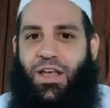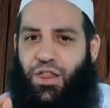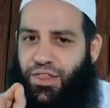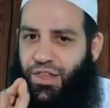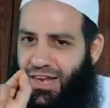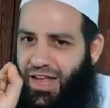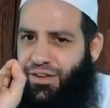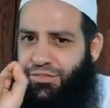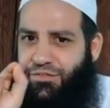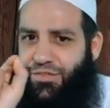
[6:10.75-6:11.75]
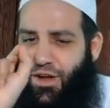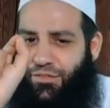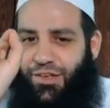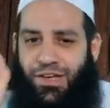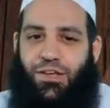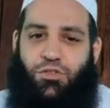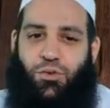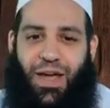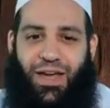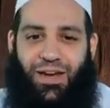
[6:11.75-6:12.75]
the love of Allah
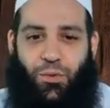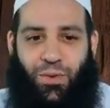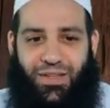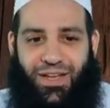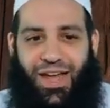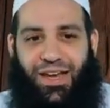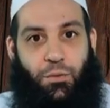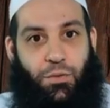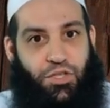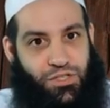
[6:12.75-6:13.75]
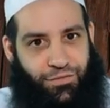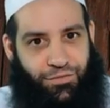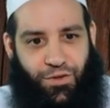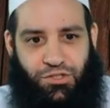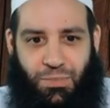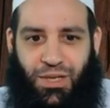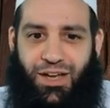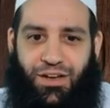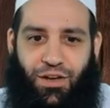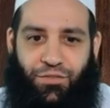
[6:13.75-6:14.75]
subhanahu wa ta'ala, which is the first pillar
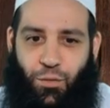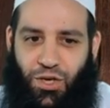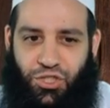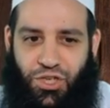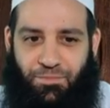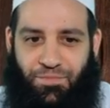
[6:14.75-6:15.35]
of worship.